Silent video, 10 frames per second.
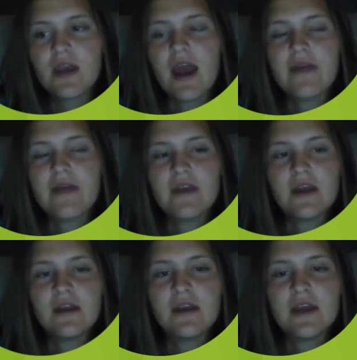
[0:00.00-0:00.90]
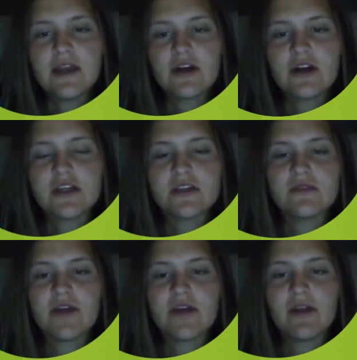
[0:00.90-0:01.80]
and then it increases
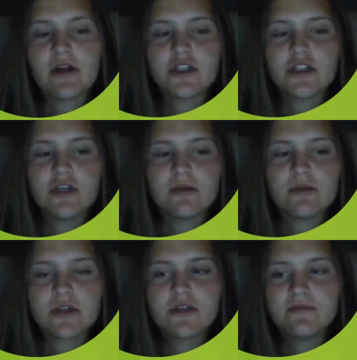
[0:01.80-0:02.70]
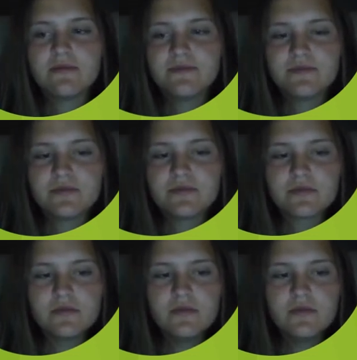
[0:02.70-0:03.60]
in very large numbers.
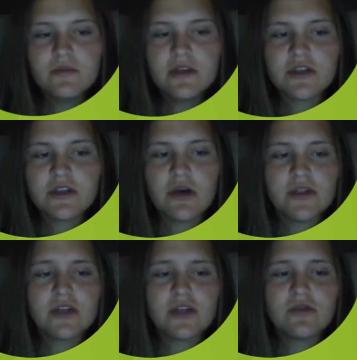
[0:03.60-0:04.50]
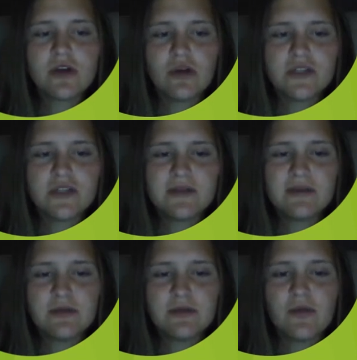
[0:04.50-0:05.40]
So it starts with cold
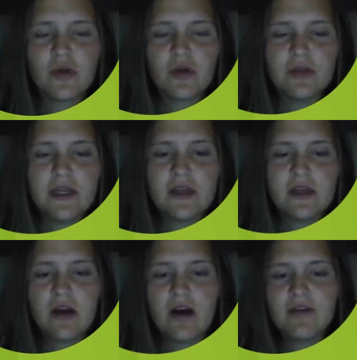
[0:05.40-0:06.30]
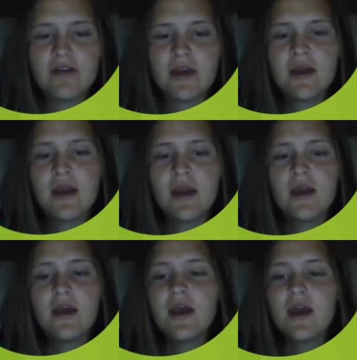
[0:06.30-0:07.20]
symptoms before leading to coughing,
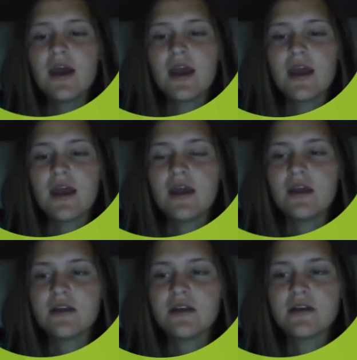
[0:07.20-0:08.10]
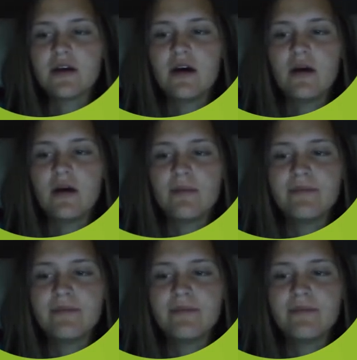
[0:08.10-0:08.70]
and yeah,